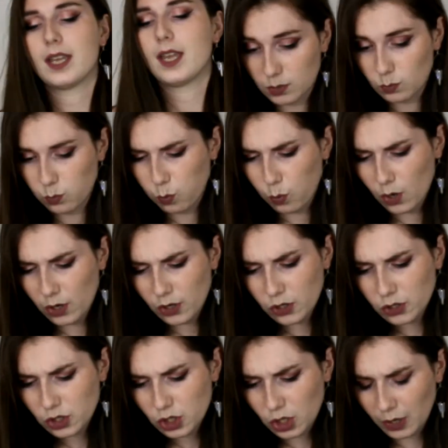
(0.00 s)
There's 1
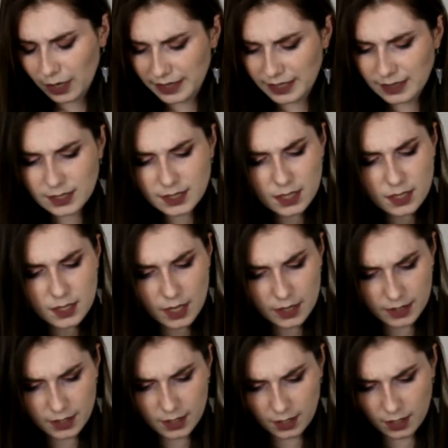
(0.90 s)
or 2, I think there's
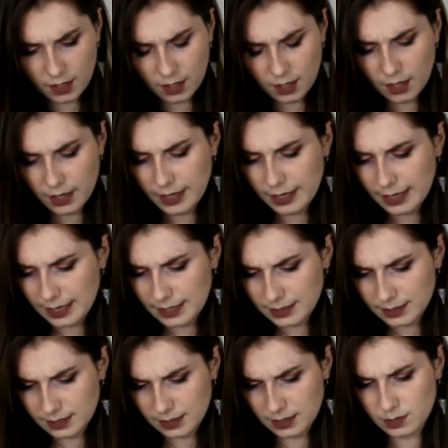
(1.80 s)
another
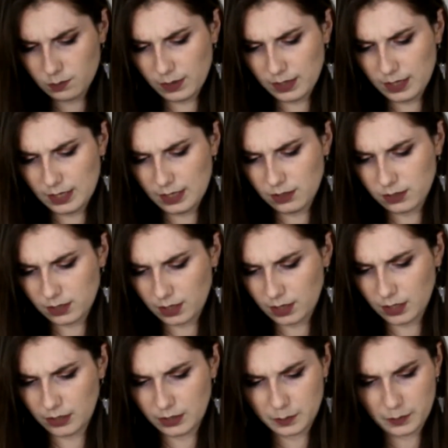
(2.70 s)
instance where they use a
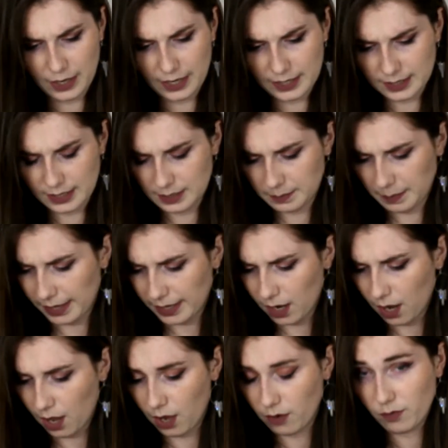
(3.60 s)
closed practice, but I
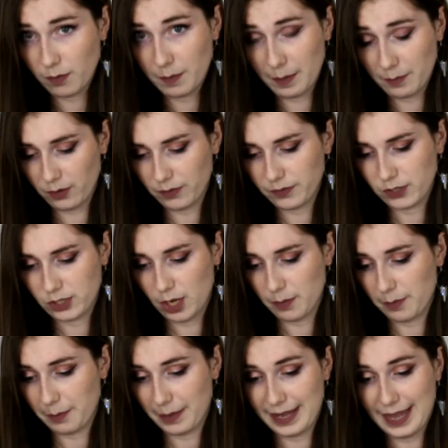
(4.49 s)
can't remember off the
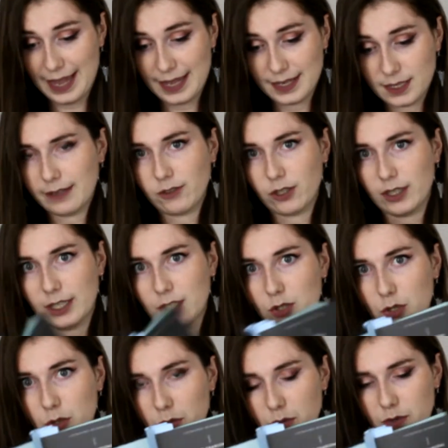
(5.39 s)
top of my head. They've got
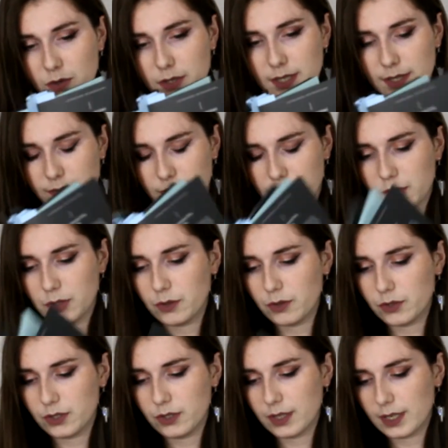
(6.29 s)
tools, different
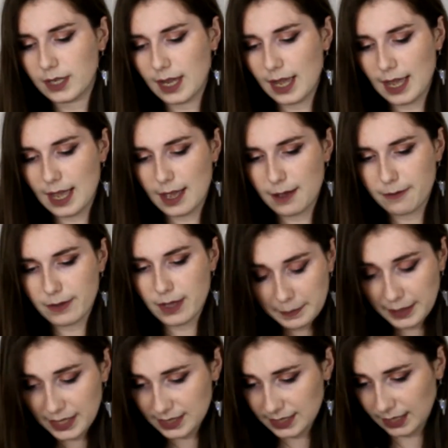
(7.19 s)
tools you can have,
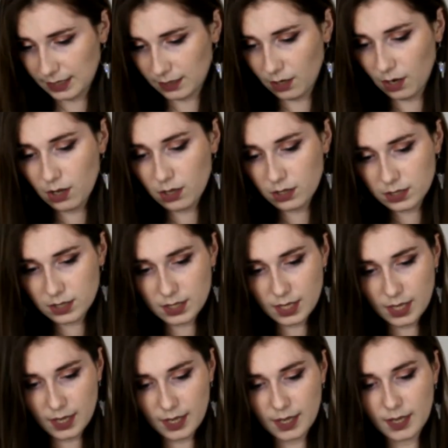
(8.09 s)
building an
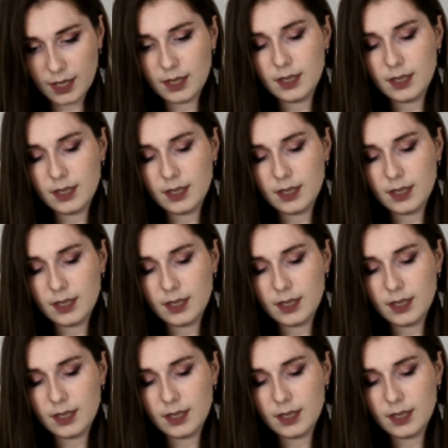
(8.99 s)
altar.